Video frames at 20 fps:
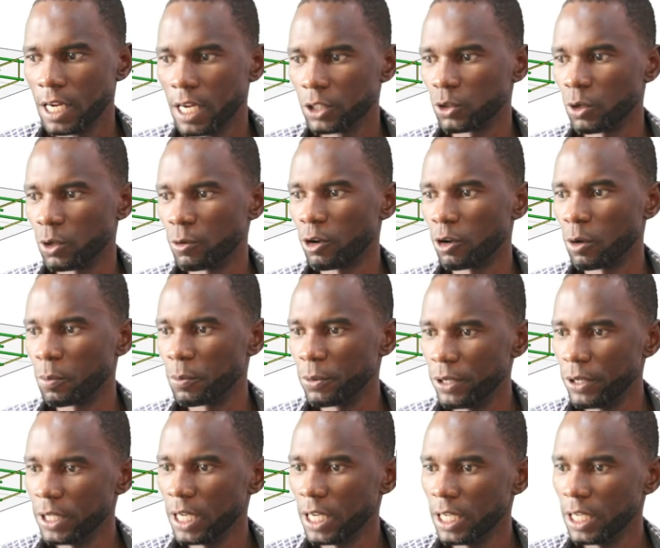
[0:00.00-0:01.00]
So from
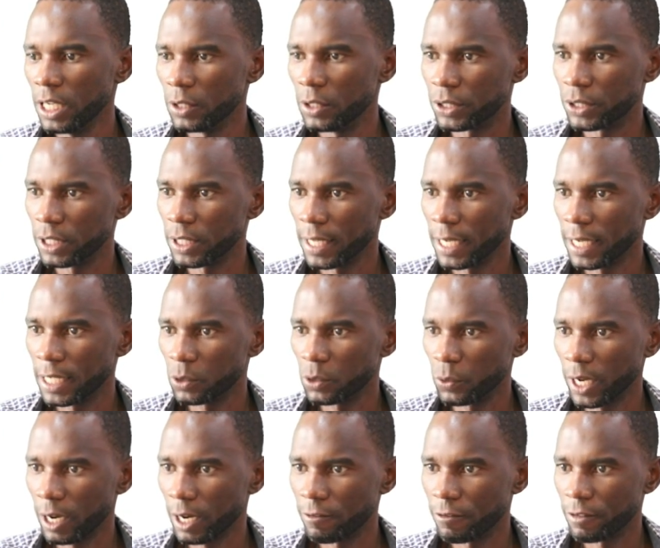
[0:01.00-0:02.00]
here, you see that
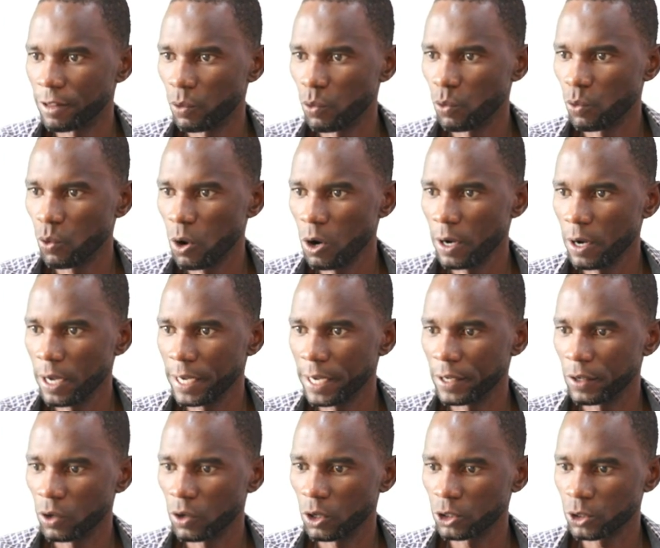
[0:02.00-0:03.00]
we have the wall
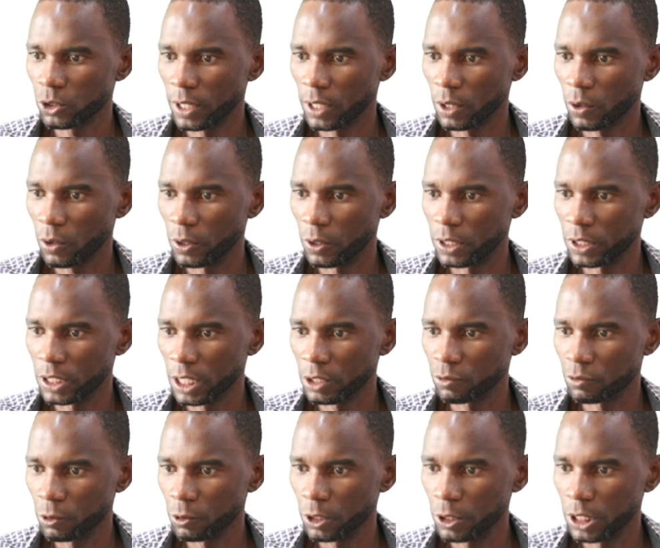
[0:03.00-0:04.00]
and also the
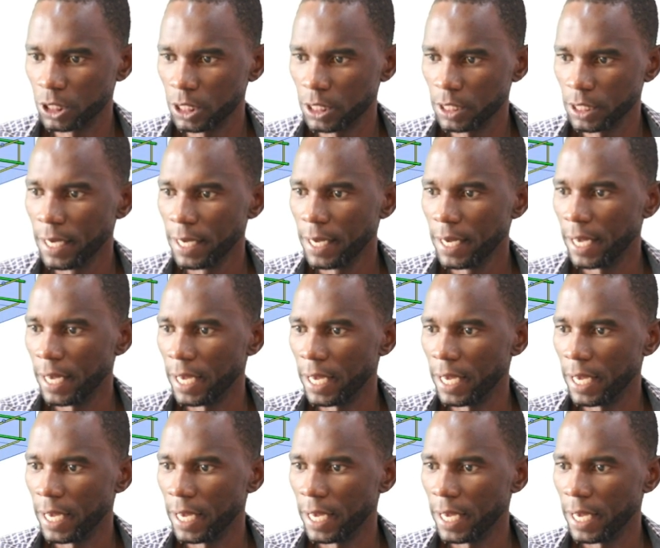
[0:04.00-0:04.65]
continuous footing,